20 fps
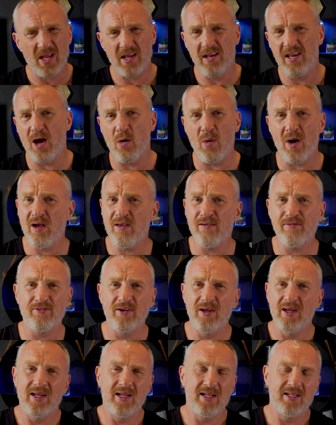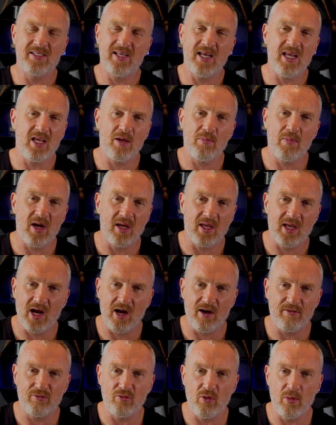Now, I've taken my
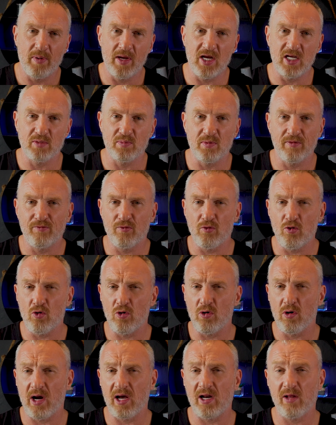car for repairs before,